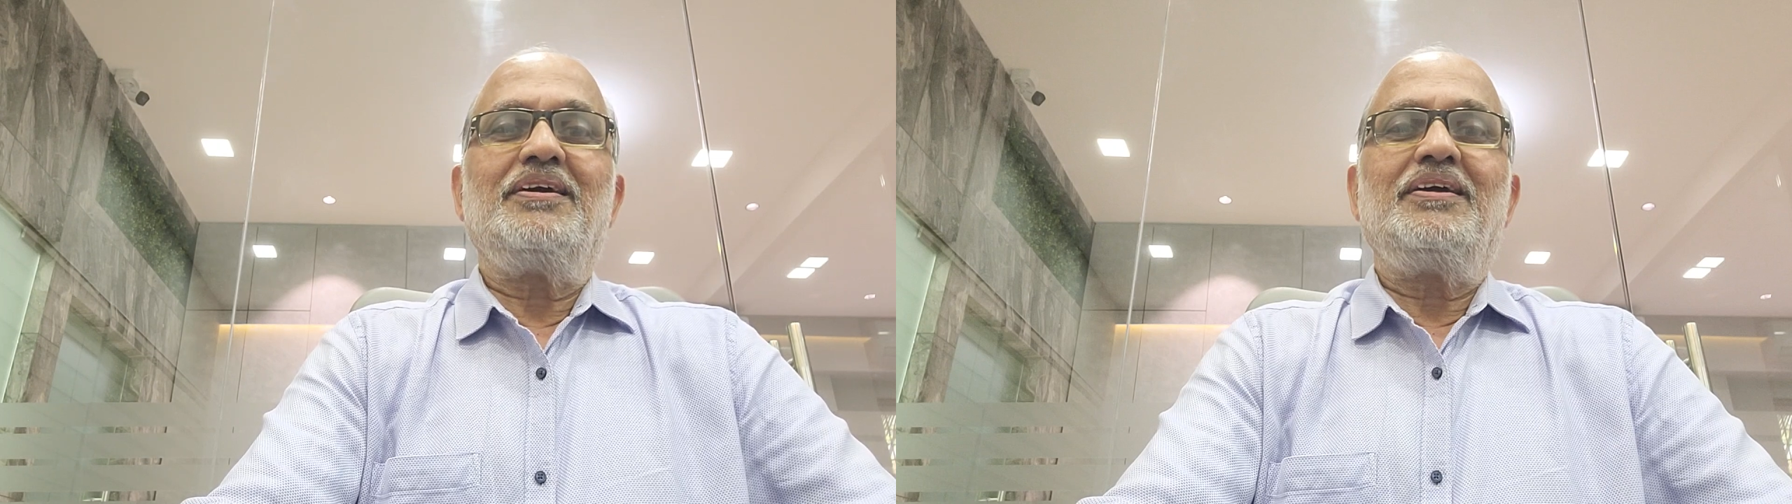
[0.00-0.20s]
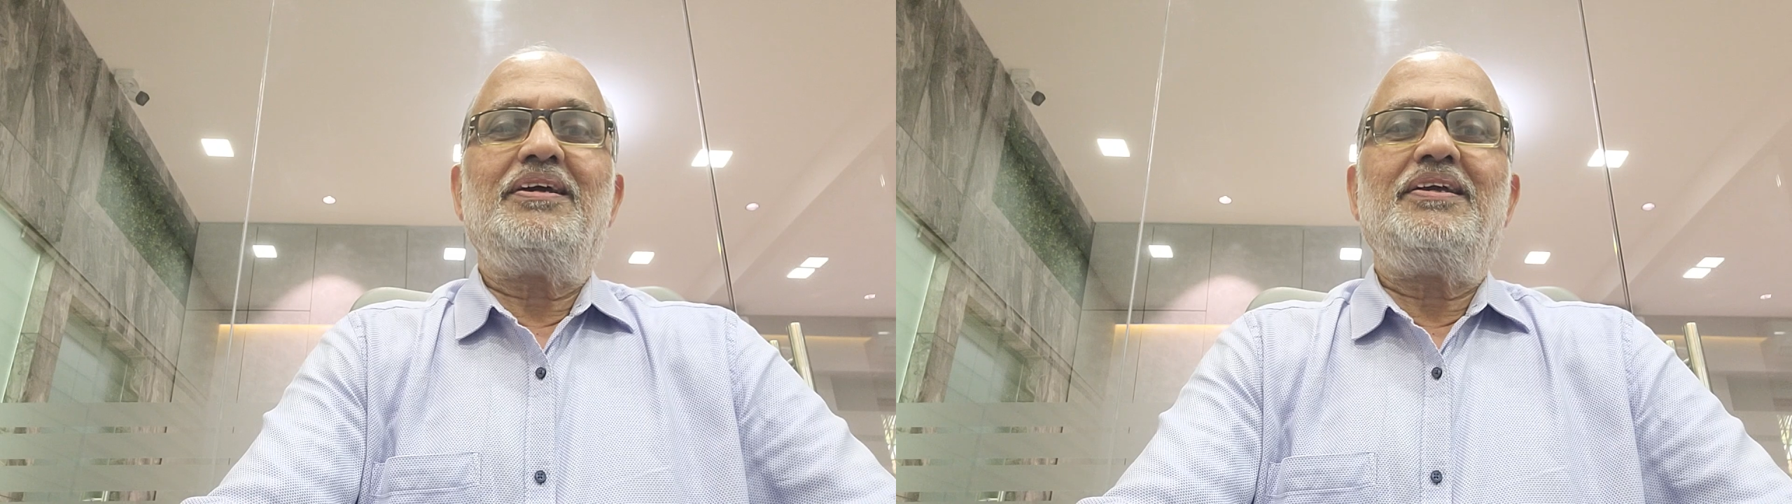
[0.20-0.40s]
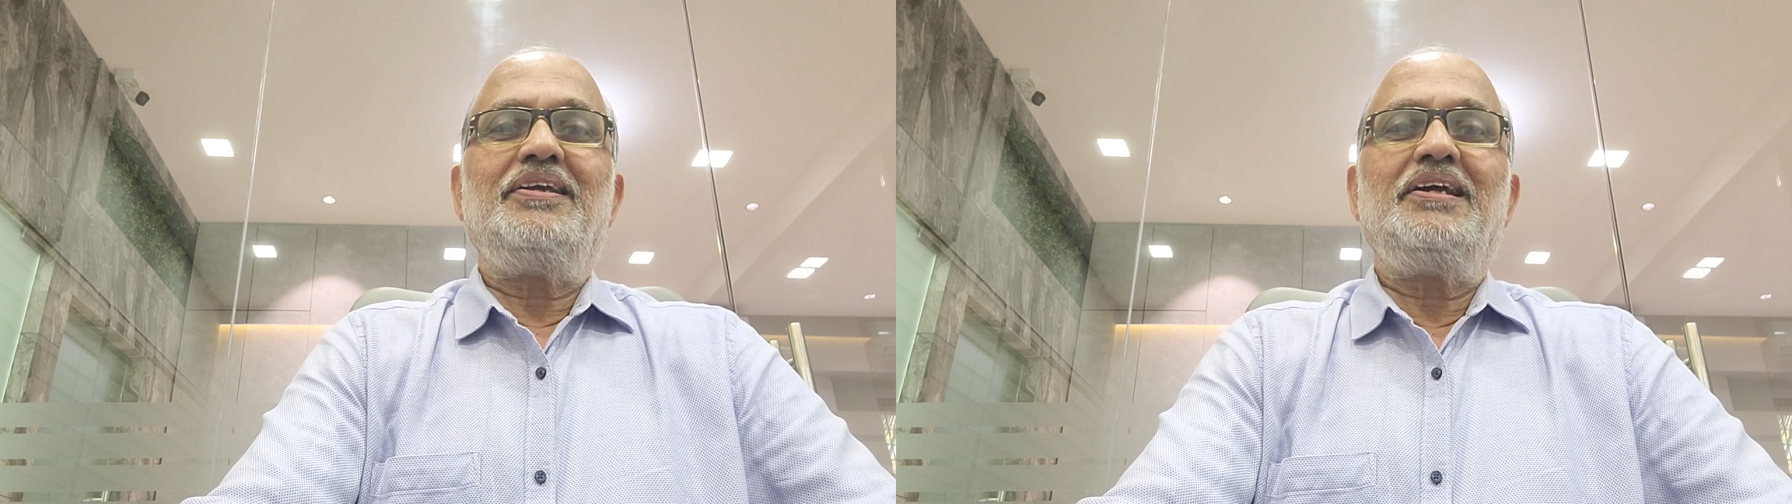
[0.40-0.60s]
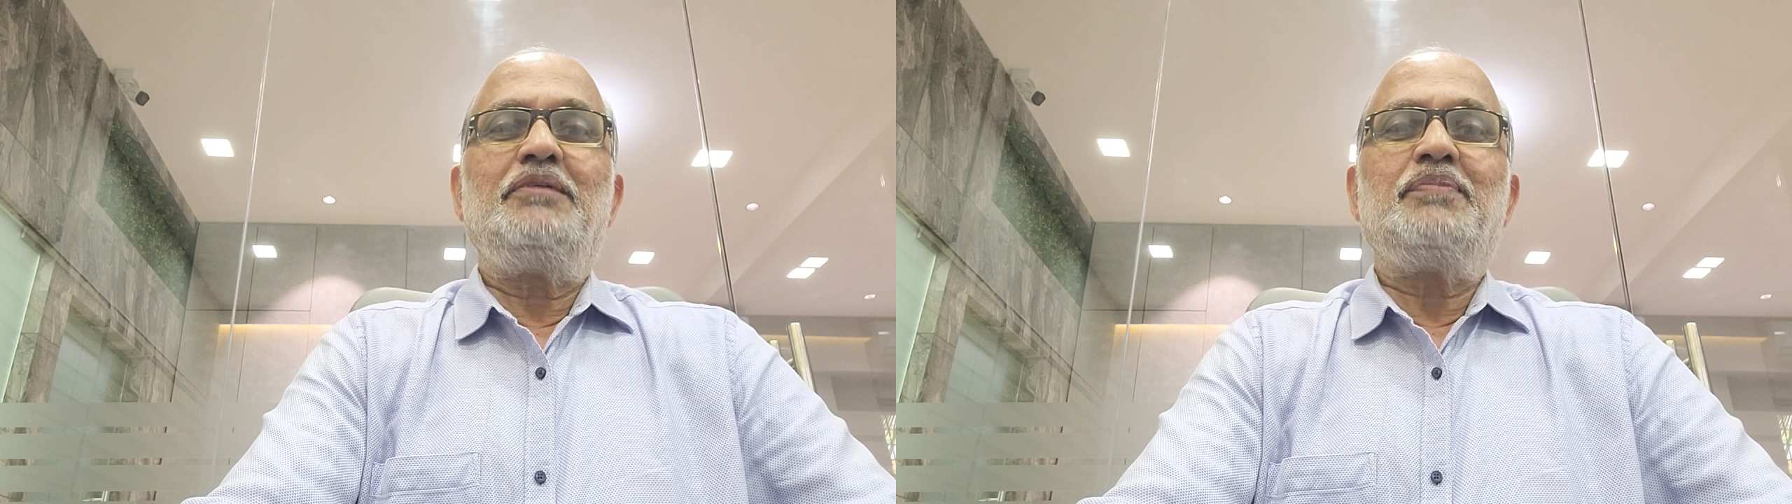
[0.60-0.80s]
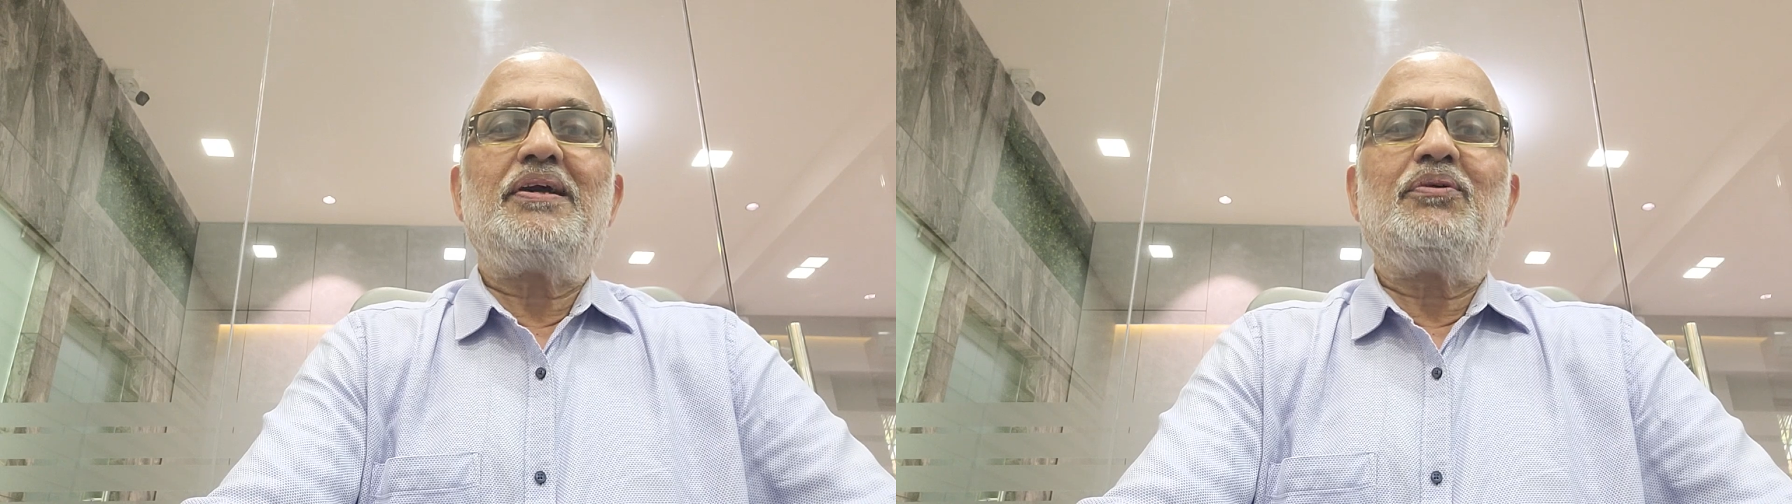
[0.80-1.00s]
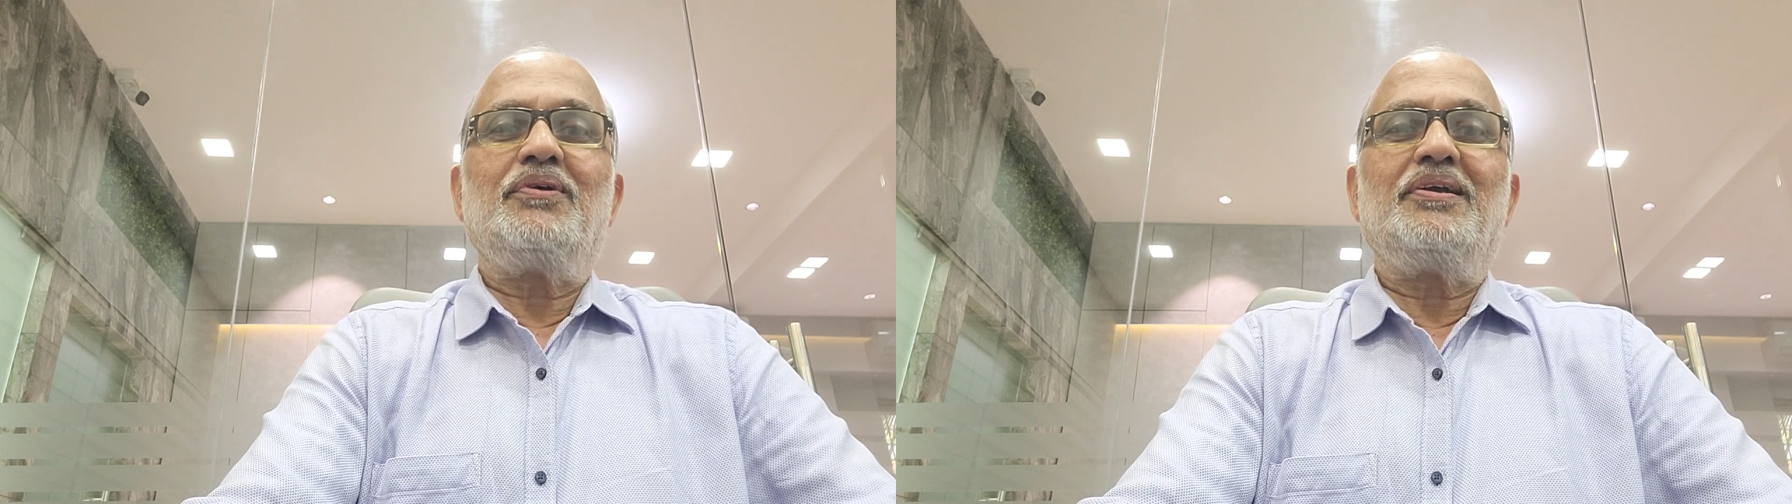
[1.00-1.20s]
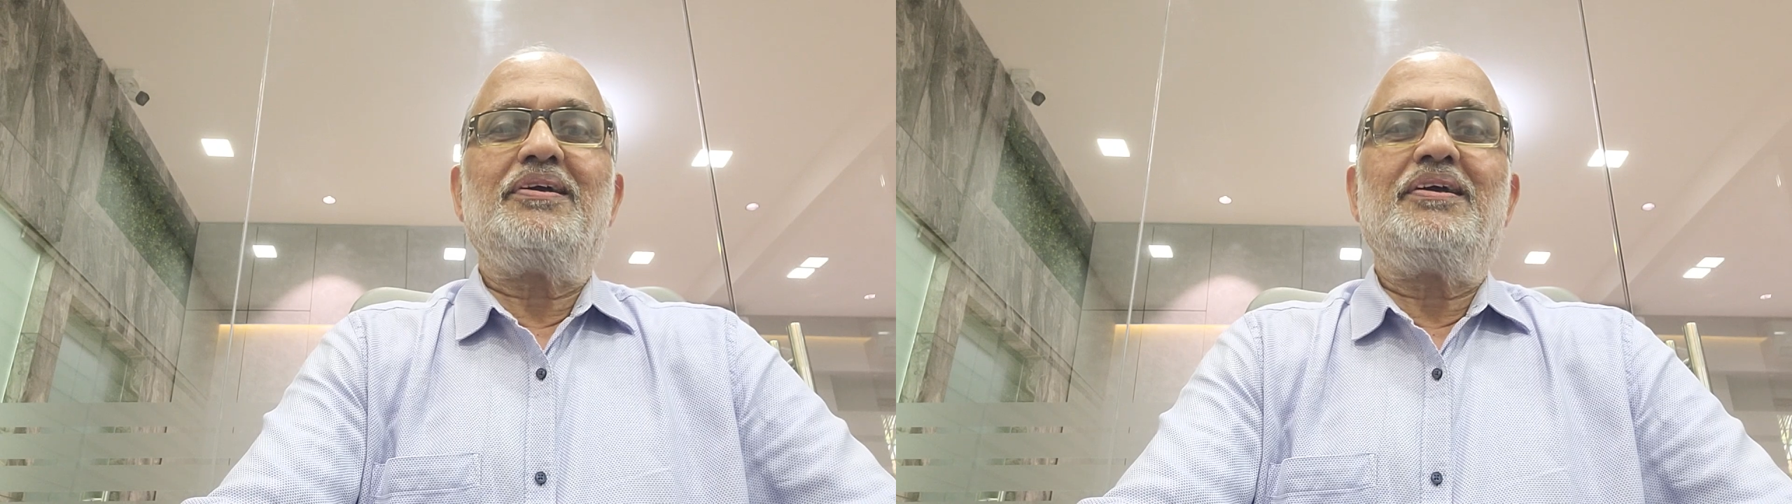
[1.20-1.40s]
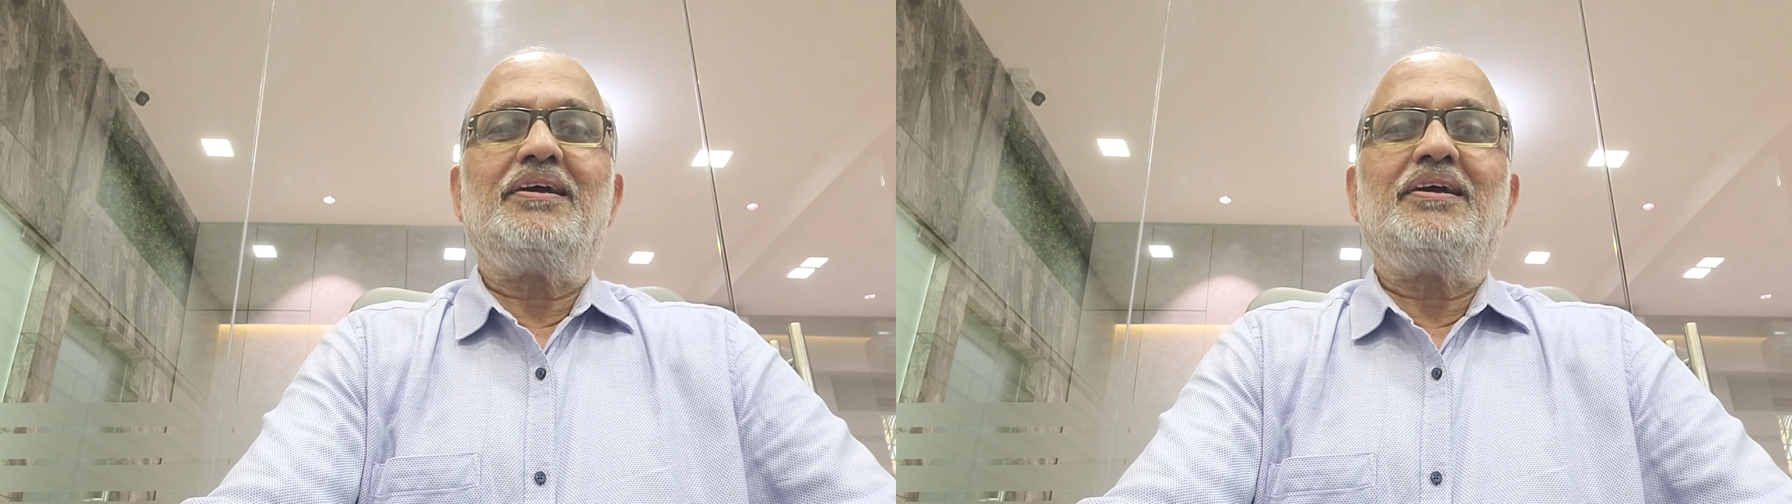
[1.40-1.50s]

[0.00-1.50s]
he need pay only